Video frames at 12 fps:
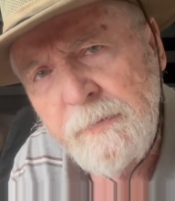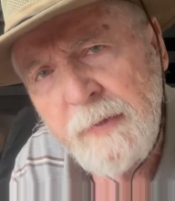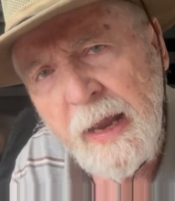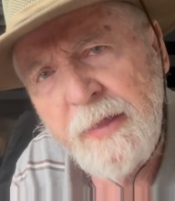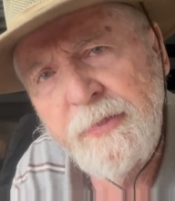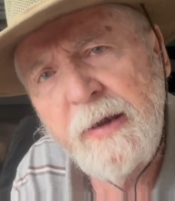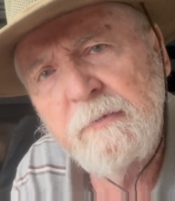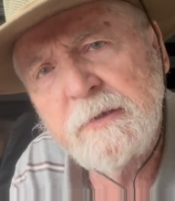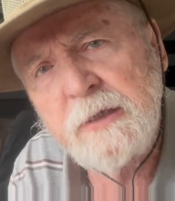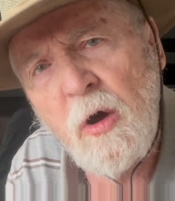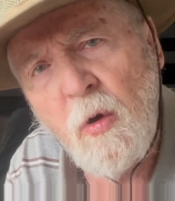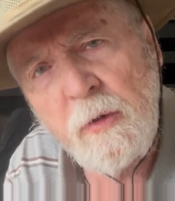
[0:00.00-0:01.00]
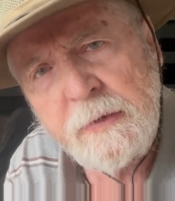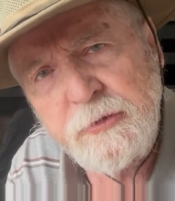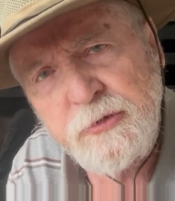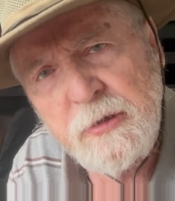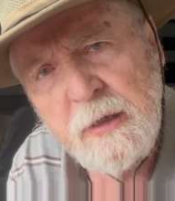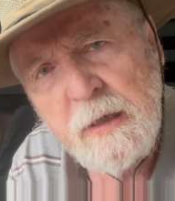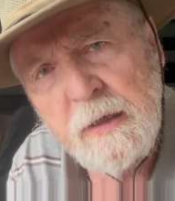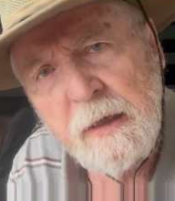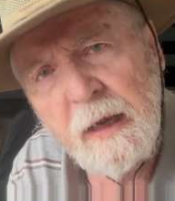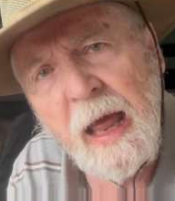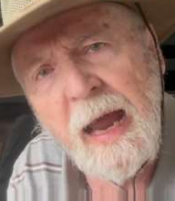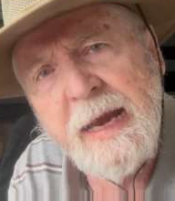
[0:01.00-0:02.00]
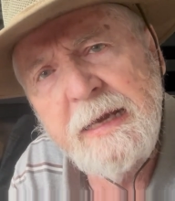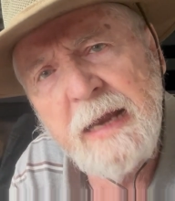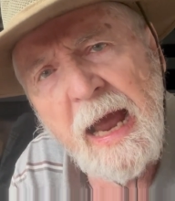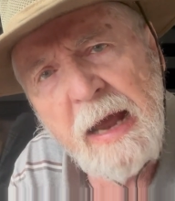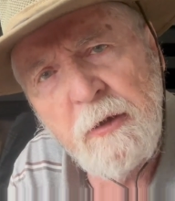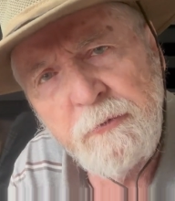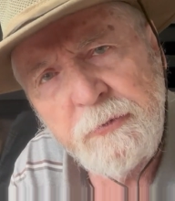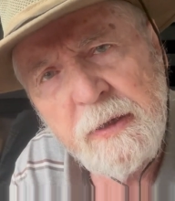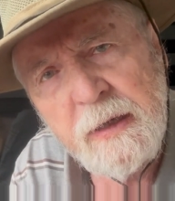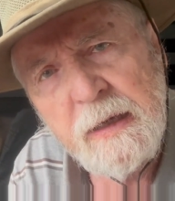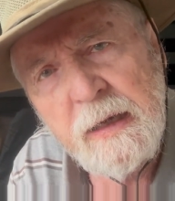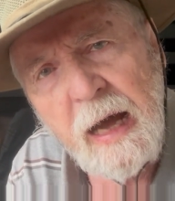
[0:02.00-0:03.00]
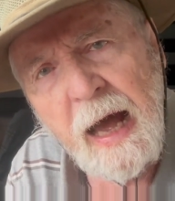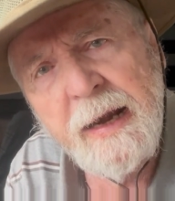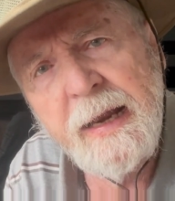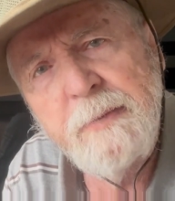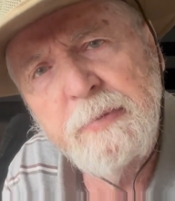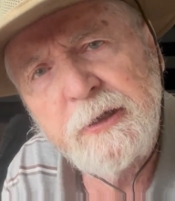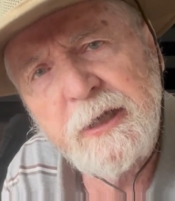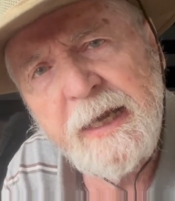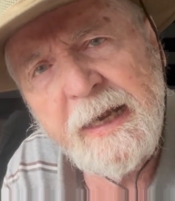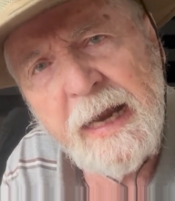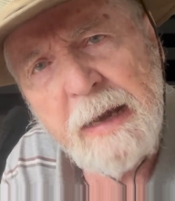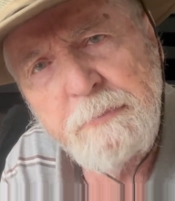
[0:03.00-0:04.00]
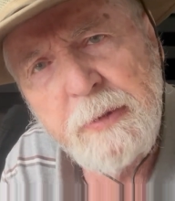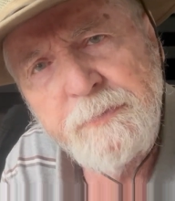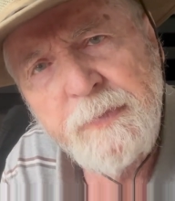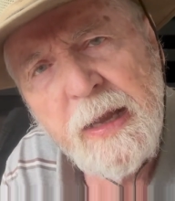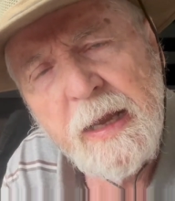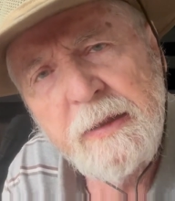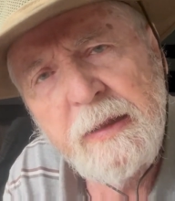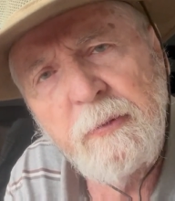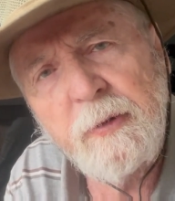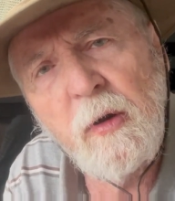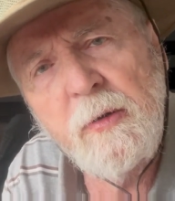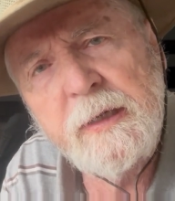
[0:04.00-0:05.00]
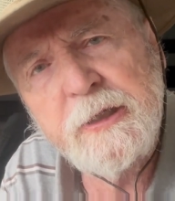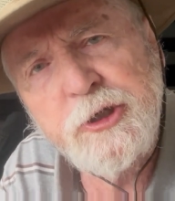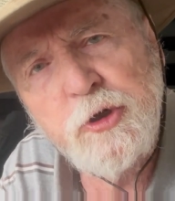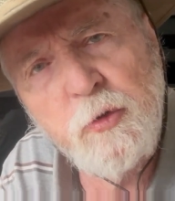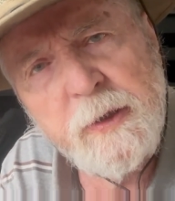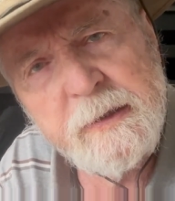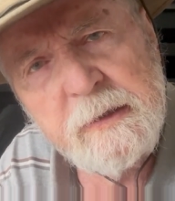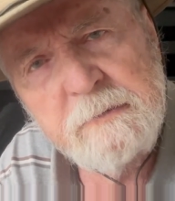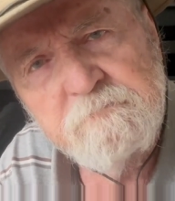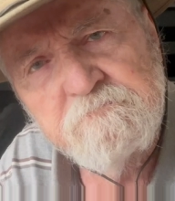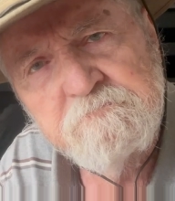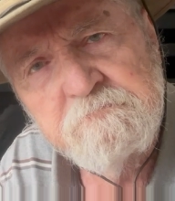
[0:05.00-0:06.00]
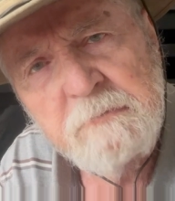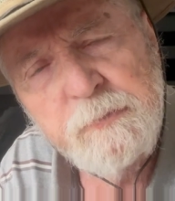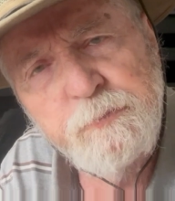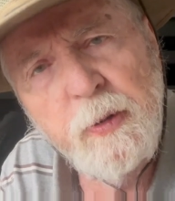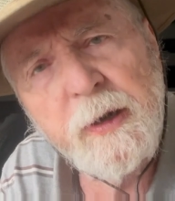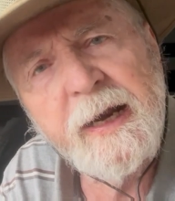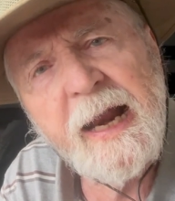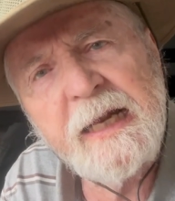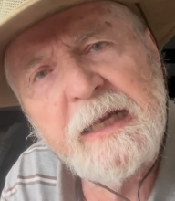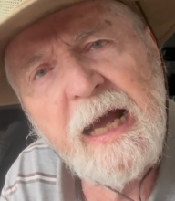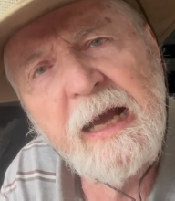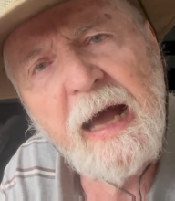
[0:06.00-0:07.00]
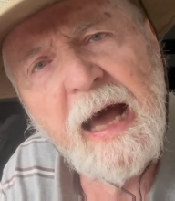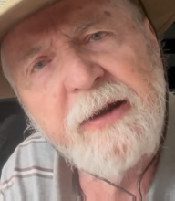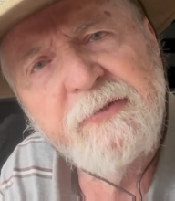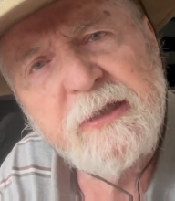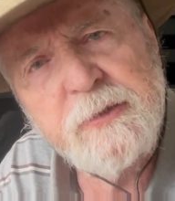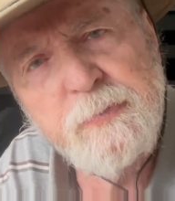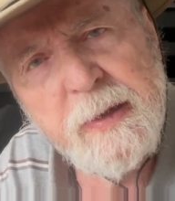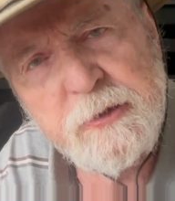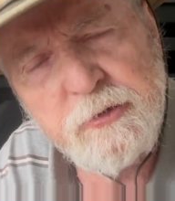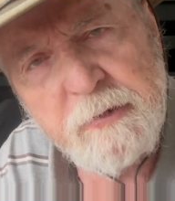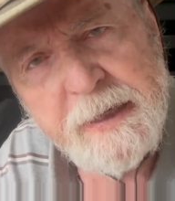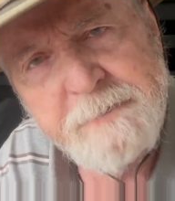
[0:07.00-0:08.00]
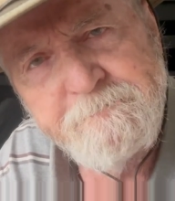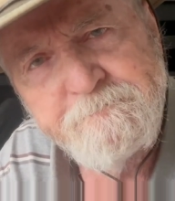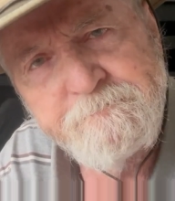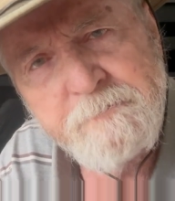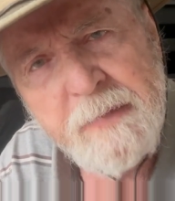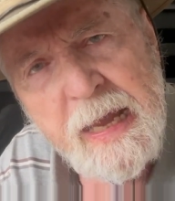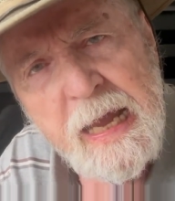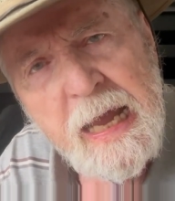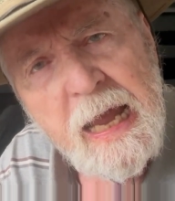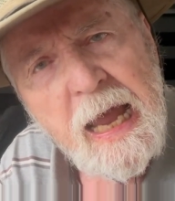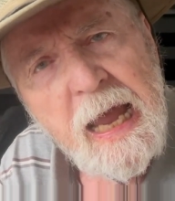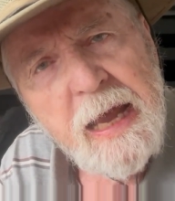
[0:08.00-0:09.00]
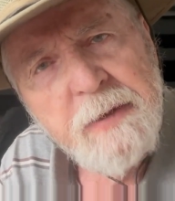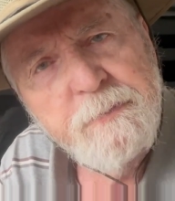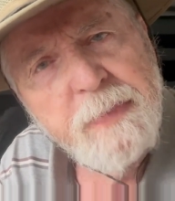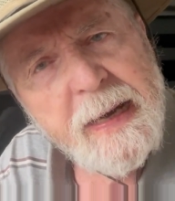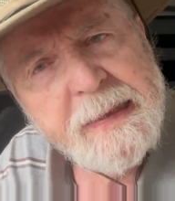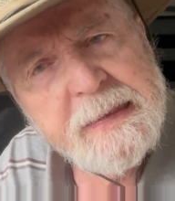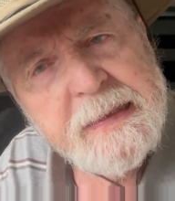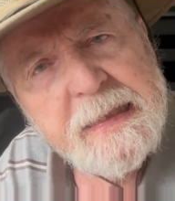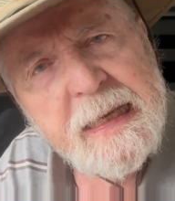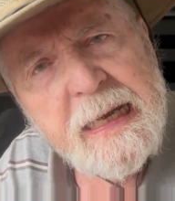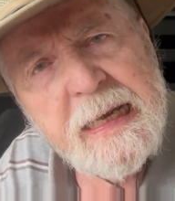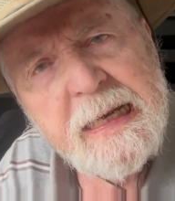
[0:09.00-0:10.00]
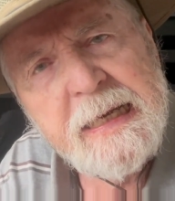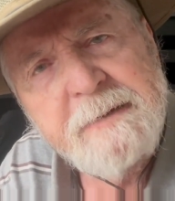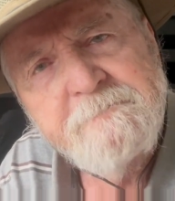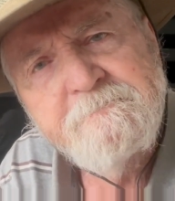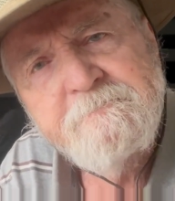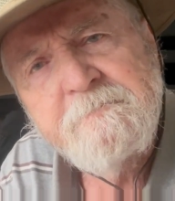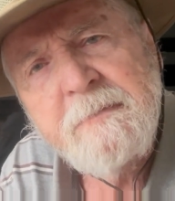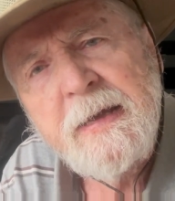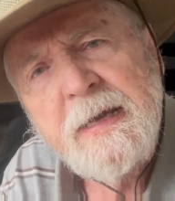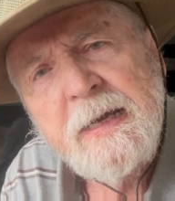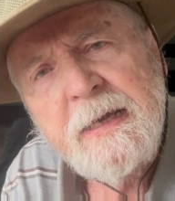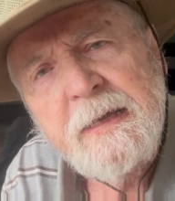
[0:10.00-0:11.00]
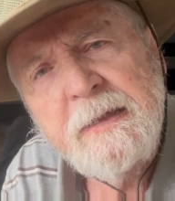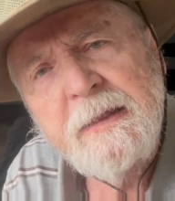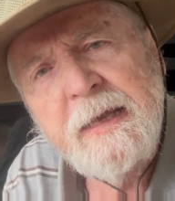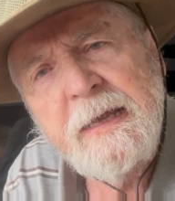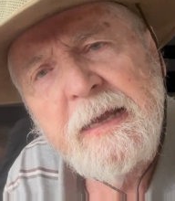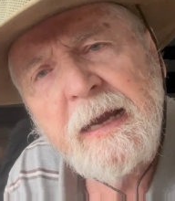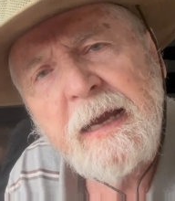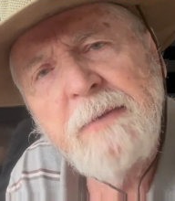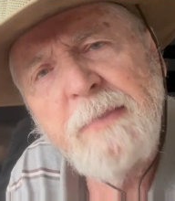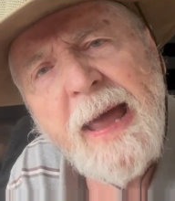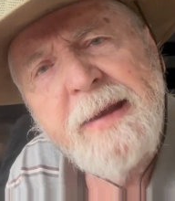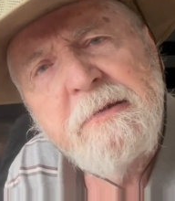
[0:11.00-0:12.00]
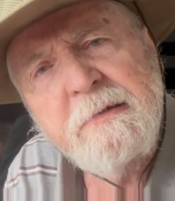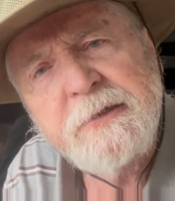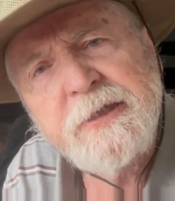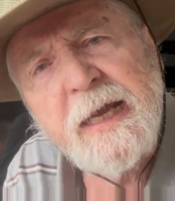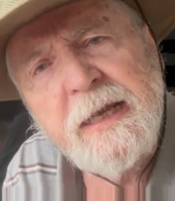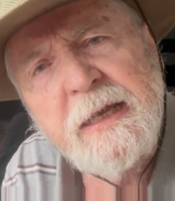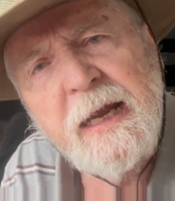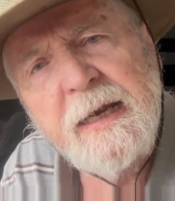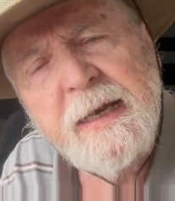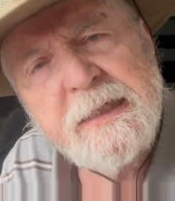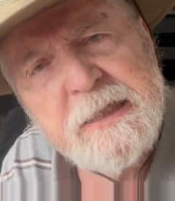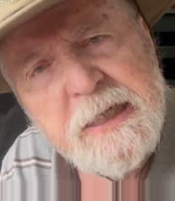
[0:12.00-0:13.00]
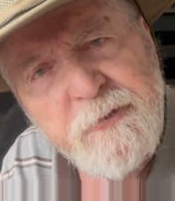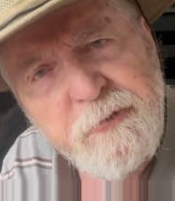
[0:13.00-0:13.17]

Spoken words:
and there was a horse lying down, unable to get up. They were going to shoot it, put it out of its misery. But the commander said, let's see if